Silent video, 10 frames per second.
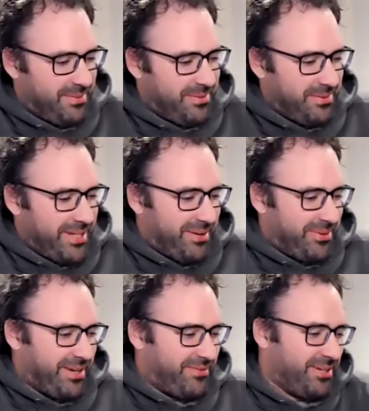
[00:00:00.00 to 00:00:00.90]
We
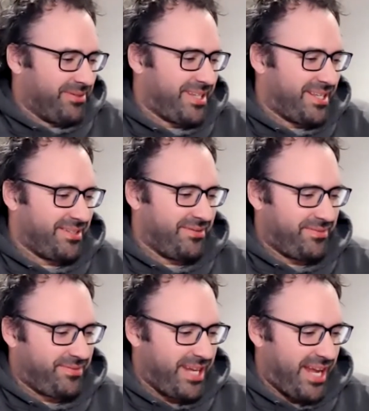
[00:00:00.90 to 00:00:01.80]
have no sense of
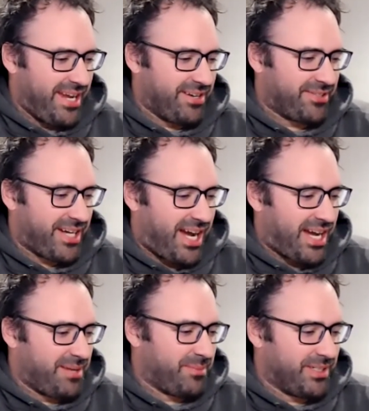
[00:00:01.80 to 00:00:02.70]
day or
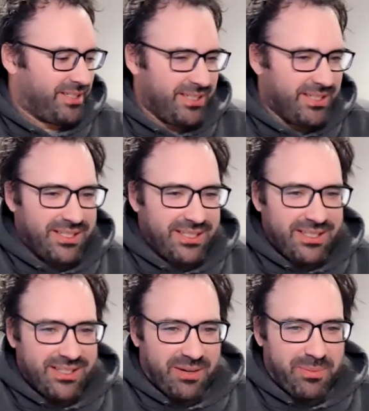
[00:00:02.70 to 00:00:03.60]
time, or
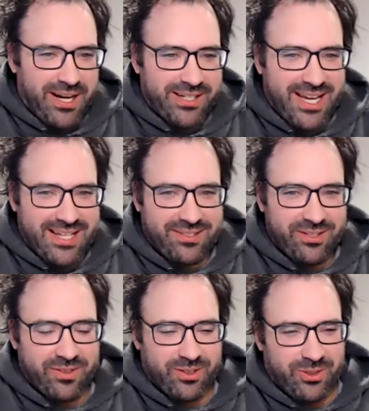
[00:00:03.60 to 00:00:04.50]
podcast
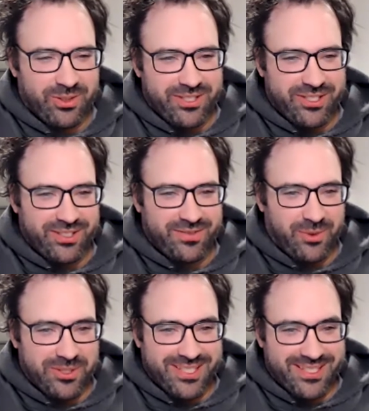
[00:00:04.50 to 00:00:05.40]
overlords just
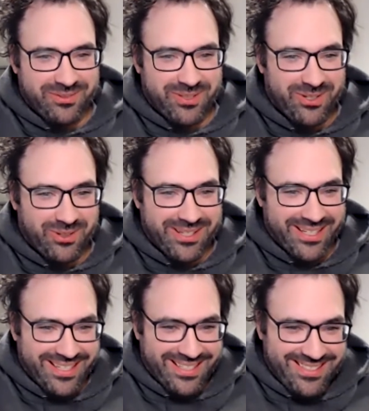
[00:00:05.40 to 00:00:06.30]
force us to record
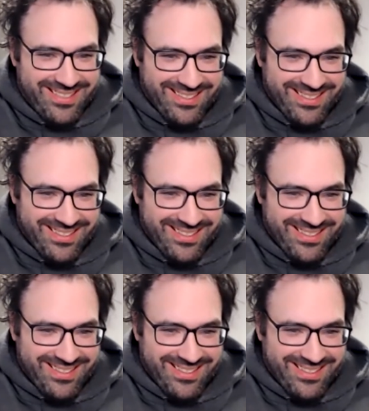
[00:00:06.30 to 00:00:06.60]
these.